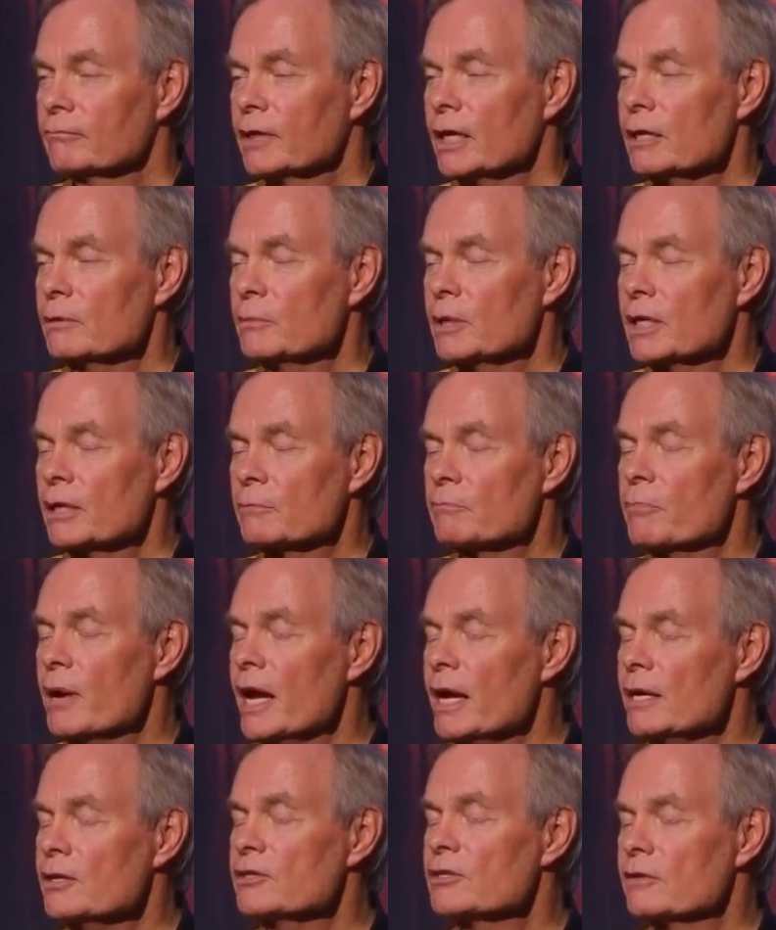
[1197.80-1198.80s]
Amen.
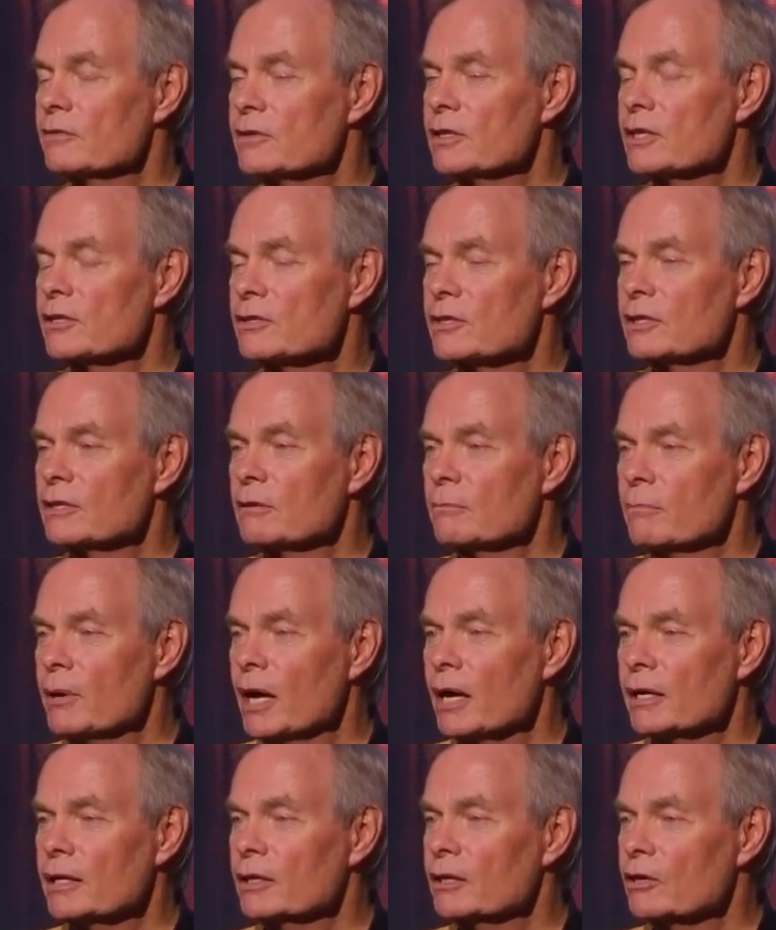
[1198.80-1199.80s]
Passiveness in the
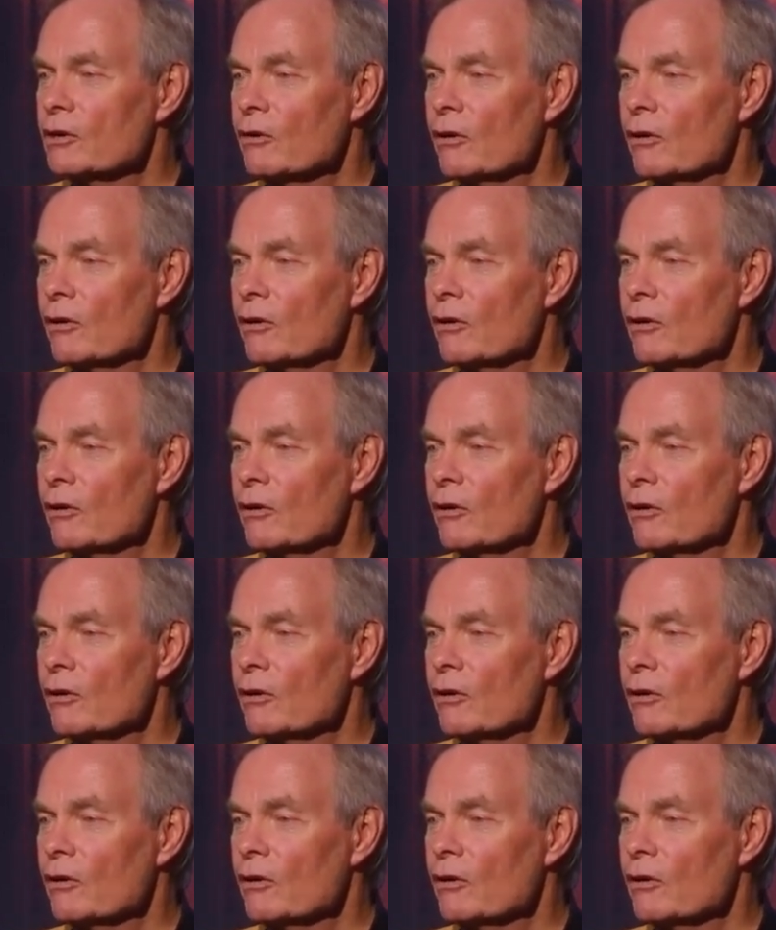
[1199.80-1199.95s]
body of